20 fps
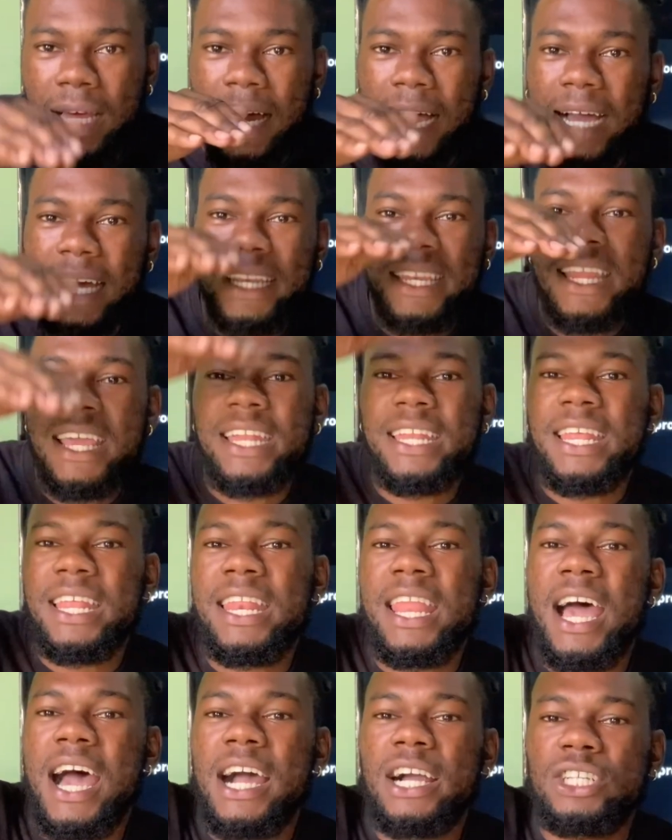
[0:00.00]
And then your
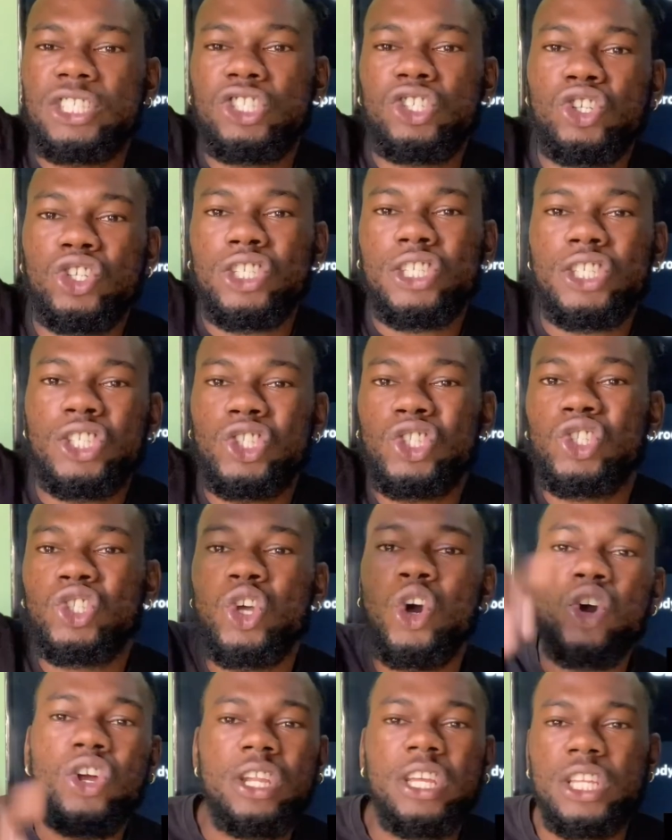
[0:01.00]
dog just
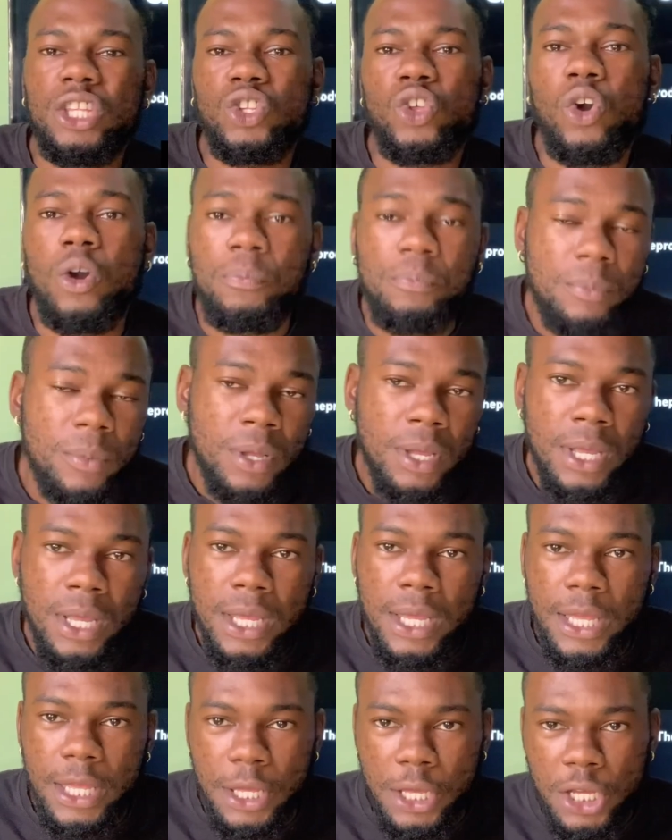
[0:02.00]
turn it up.
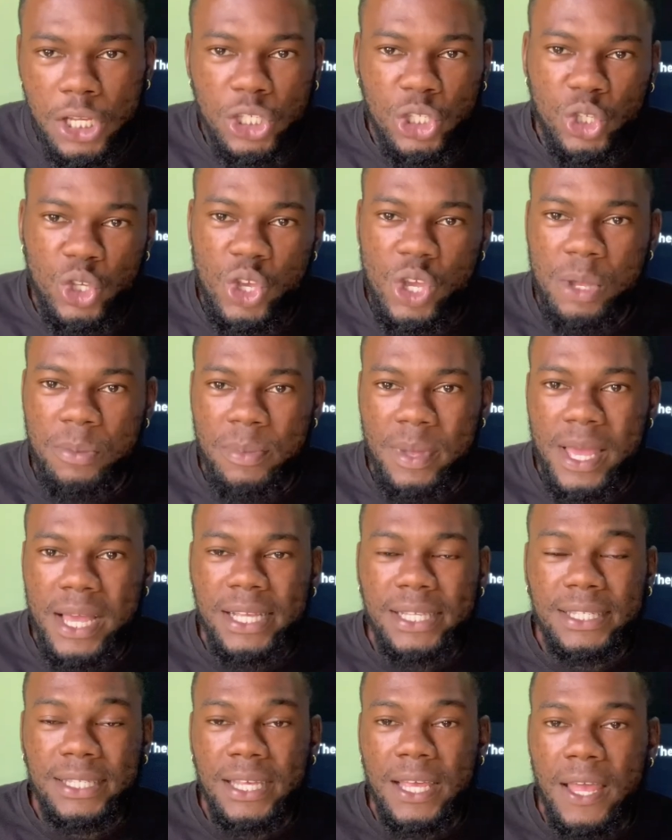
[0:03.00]
You see me,
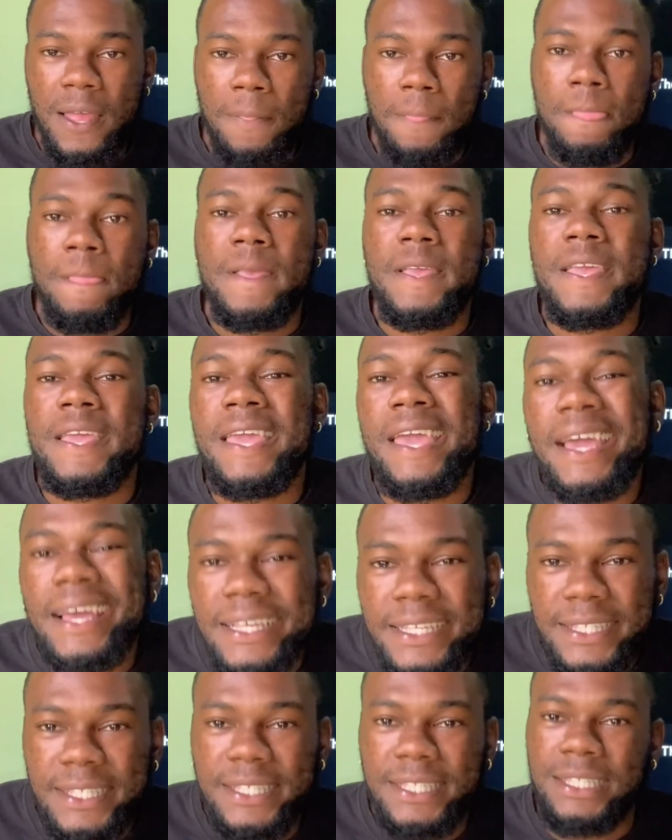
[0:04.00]
I say,
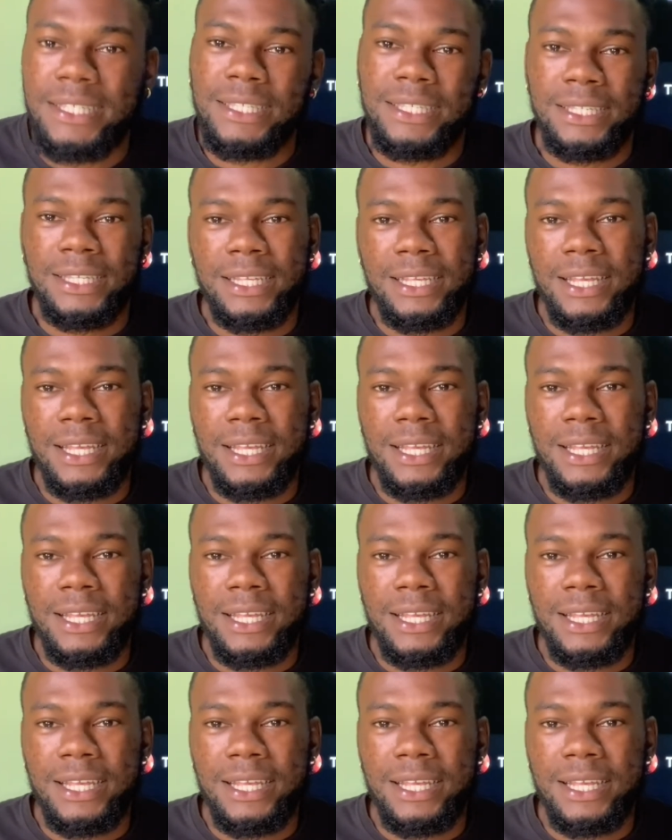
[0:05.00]
yes.